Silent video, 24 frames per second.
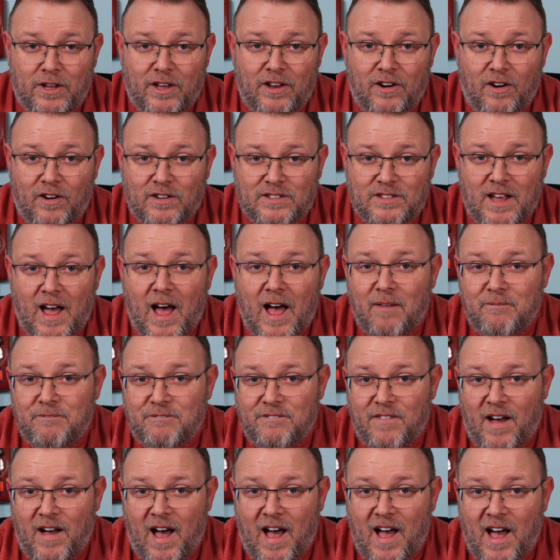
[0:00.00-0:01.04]
our top
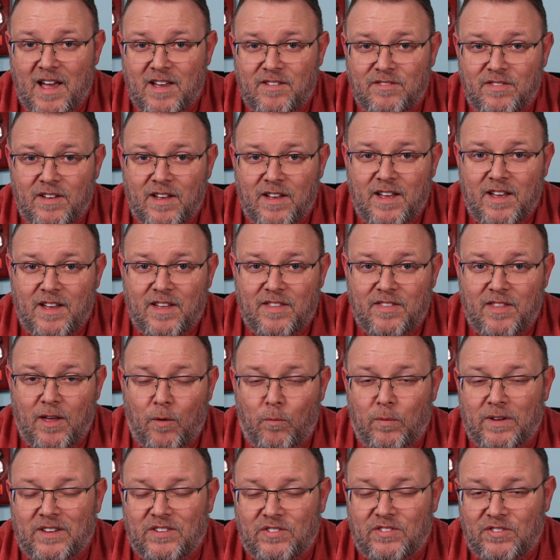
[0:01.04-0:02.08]
five that
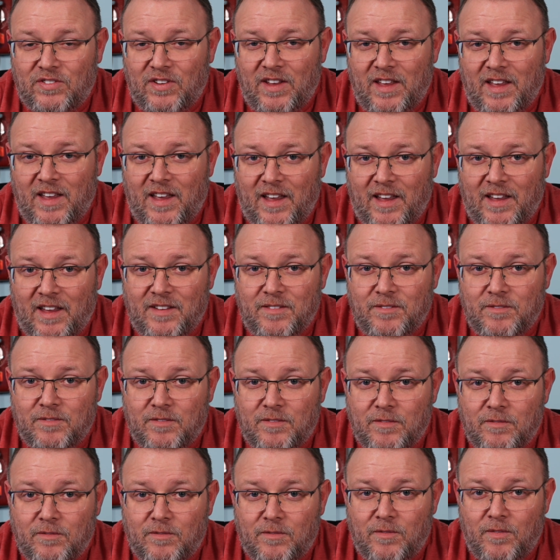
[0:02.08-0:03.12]
we see
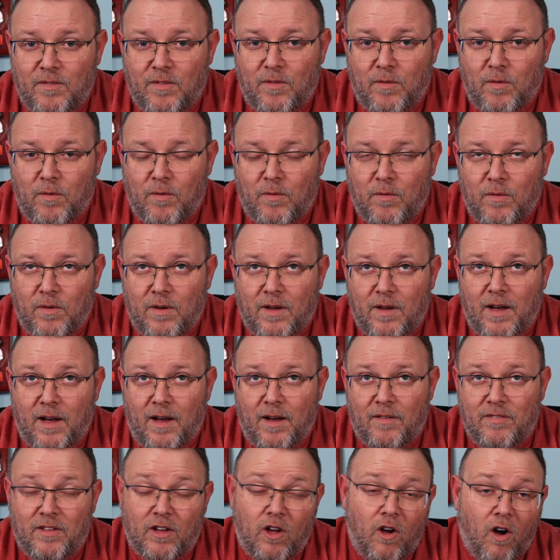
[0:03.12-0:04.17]

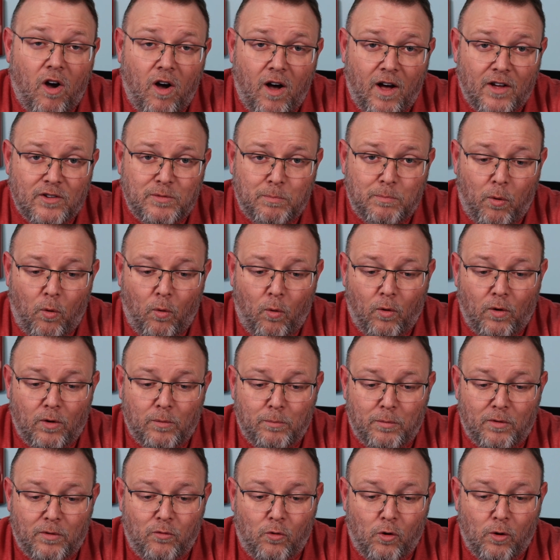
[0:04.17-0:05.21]
uh, that cause poor
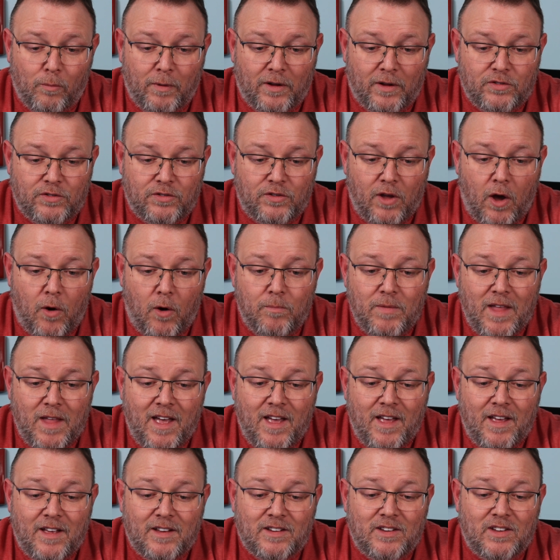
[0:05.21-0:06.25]
performance. So,
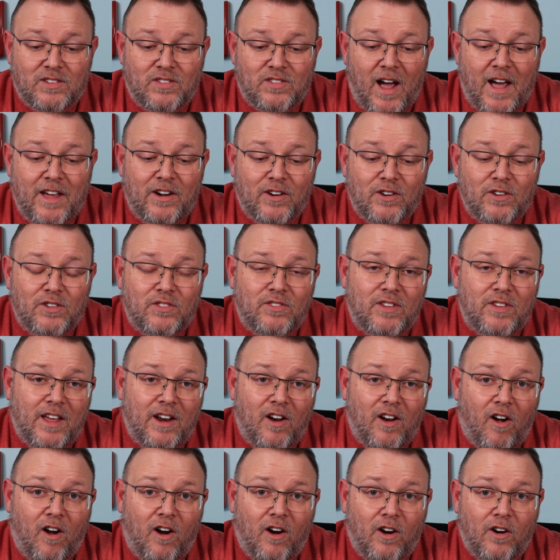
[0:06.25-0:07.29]
designers that
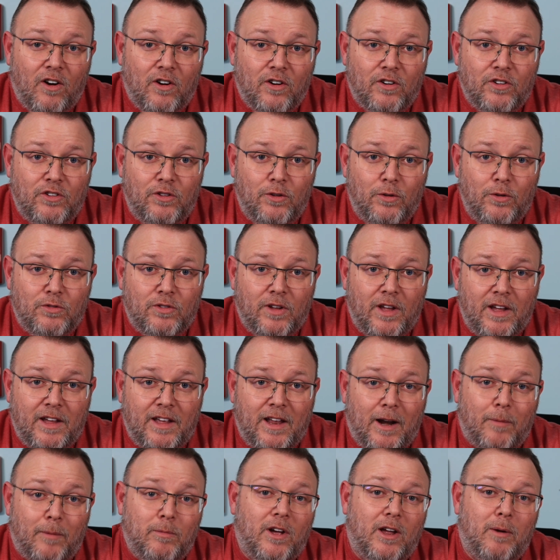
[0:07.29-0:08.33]
are using,
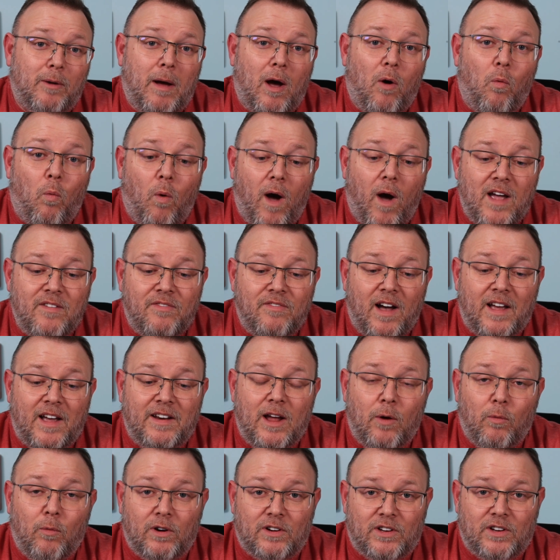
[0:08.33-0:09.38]
and I'm talking about Wi Fi
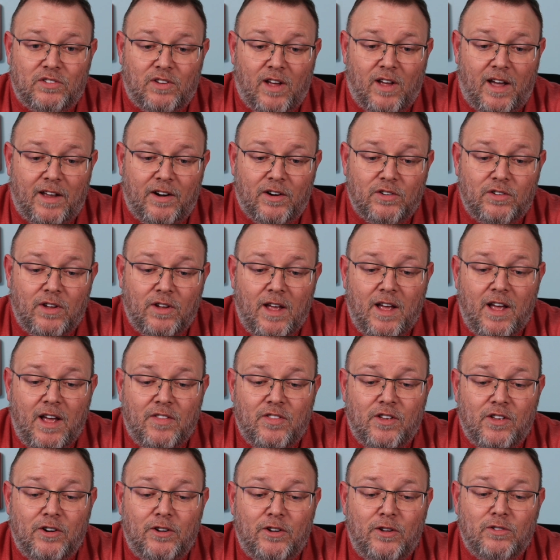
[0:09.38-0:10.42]
network designers,
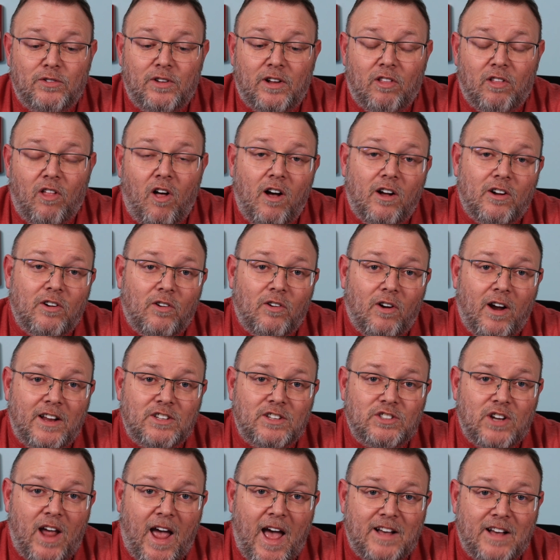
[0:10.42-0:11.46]
that are using long
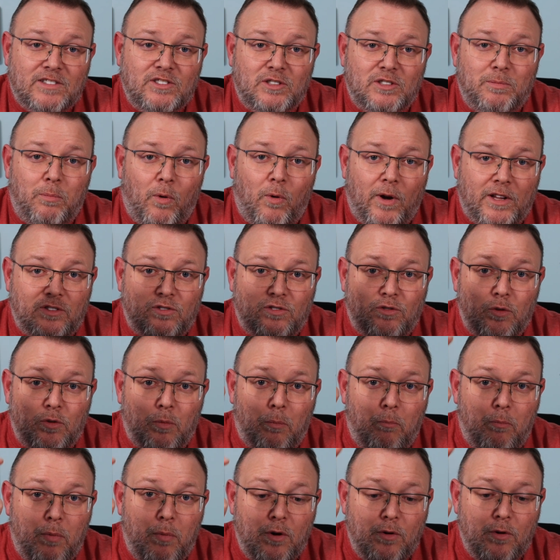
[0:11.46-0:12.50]
range access points to
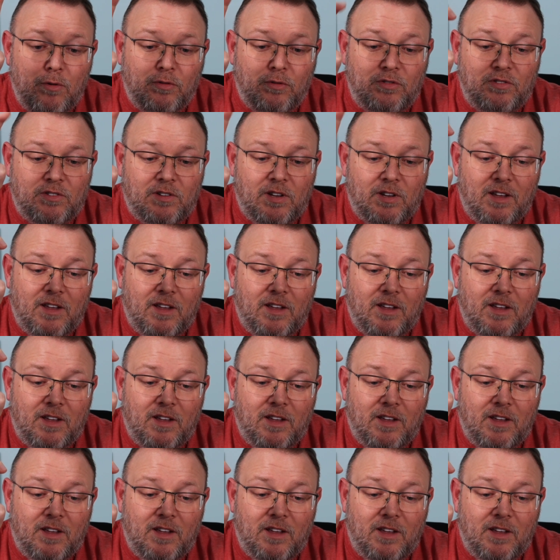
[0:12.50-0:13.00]
boost